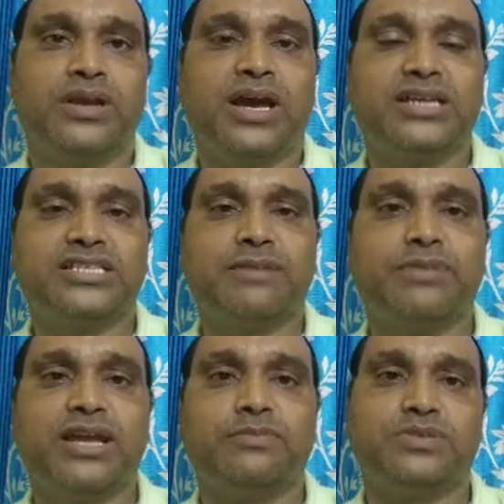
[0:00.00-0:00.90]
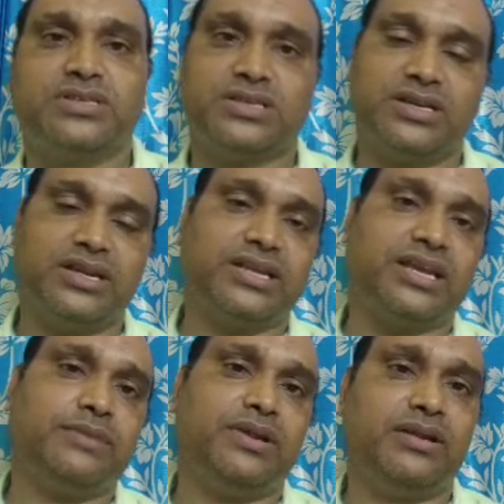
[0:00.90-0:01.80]
Or sometimes it
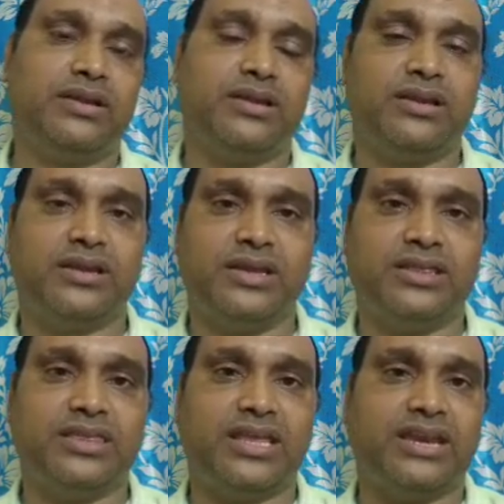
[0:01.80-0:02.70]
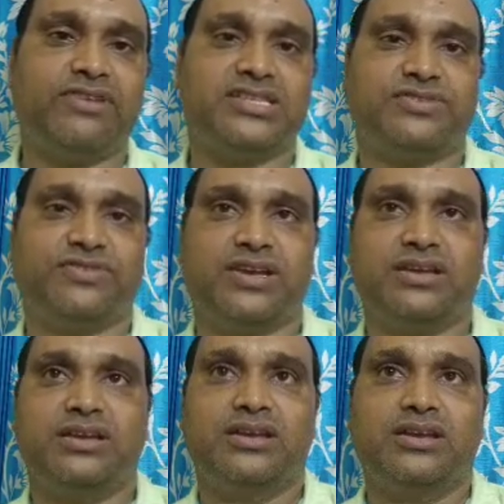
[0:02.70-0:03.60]
can be in the reverse way.
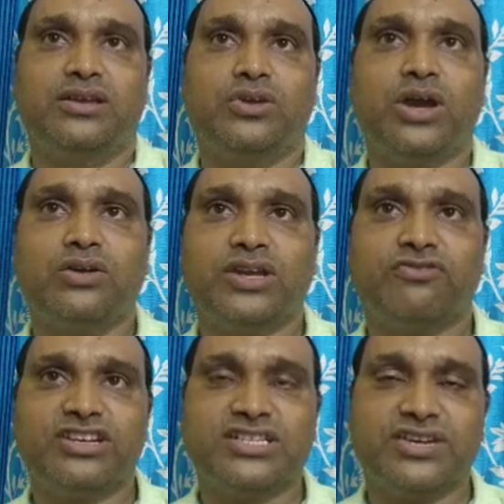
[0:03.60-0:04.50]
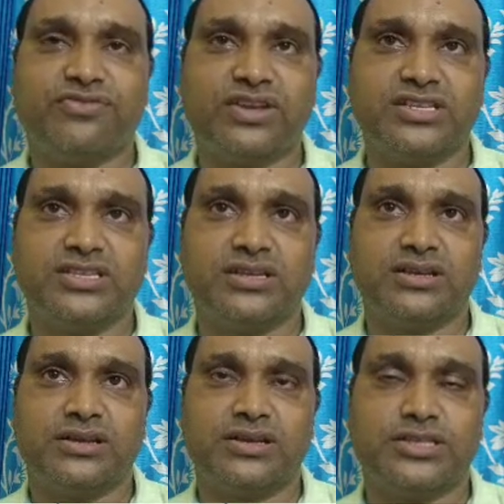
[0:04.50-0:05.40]
You have requested for
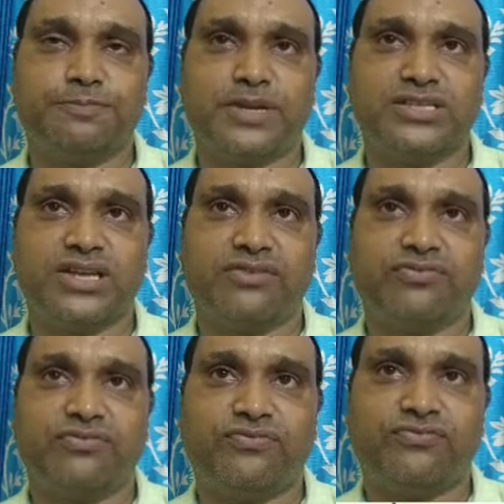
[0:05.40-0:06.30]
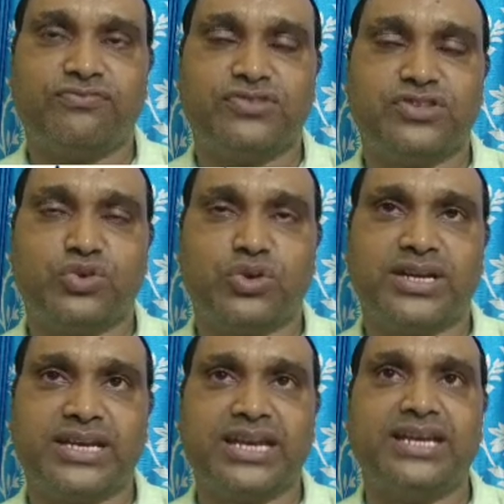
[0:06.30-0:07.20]
space of
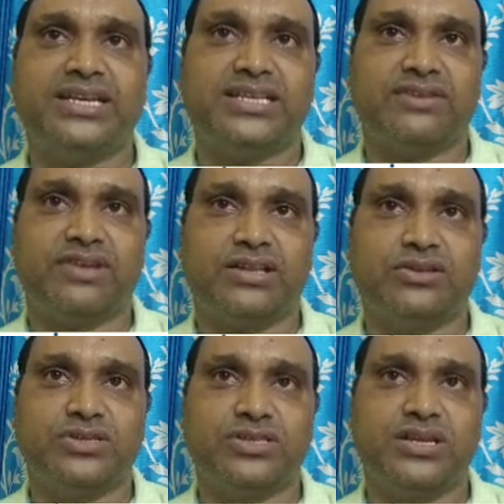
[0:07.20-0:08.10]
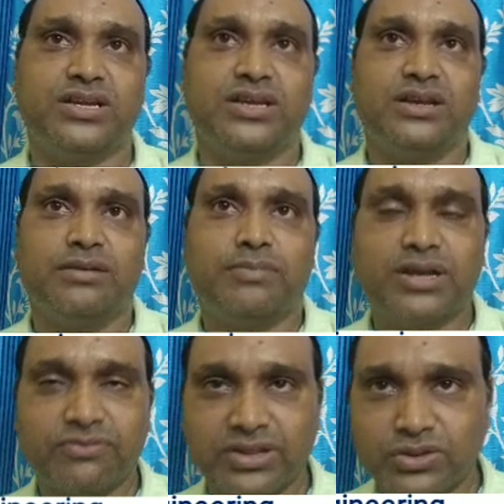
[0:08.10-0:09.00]
storing 10 integer values,
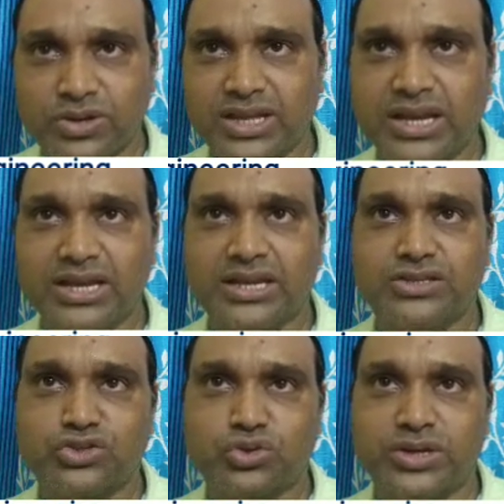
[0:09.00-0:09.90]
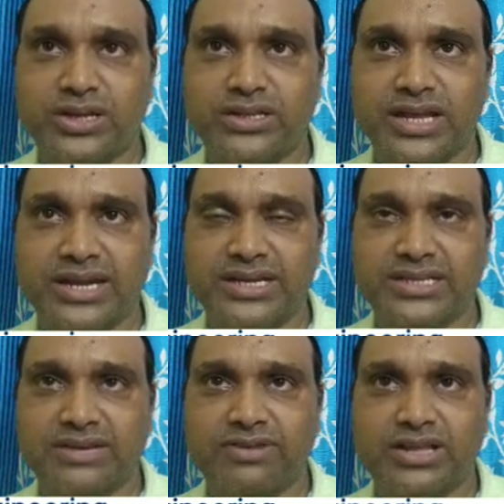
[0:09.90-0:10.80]
but when you really storing the
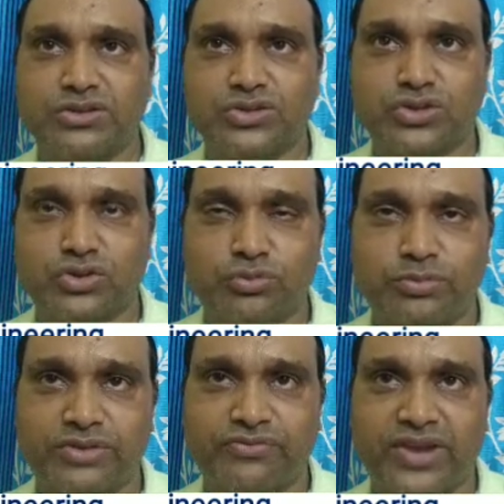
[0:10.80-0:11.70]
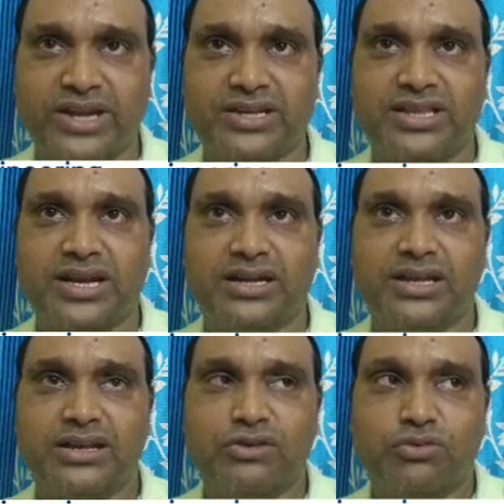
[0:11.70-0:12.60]
integer values, you may find that
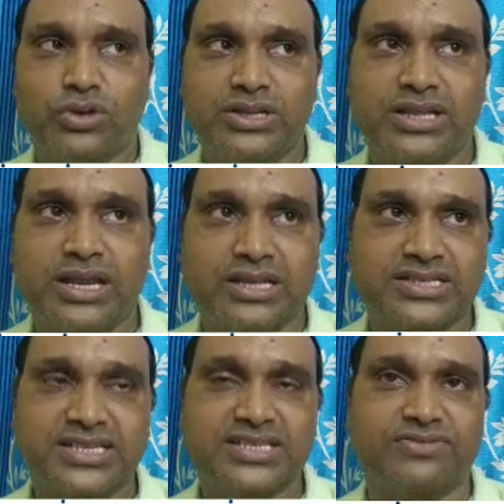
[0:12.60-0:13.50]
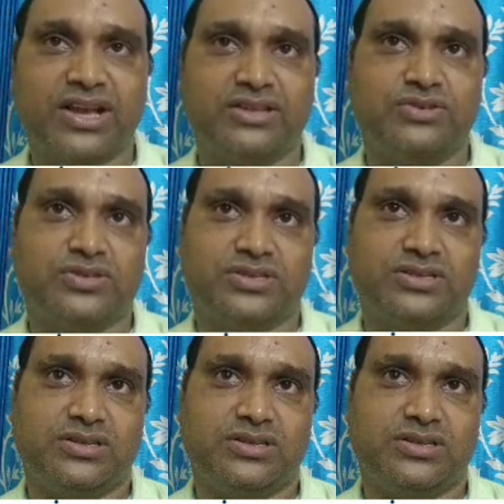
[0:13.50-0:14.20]
only there are 6 values.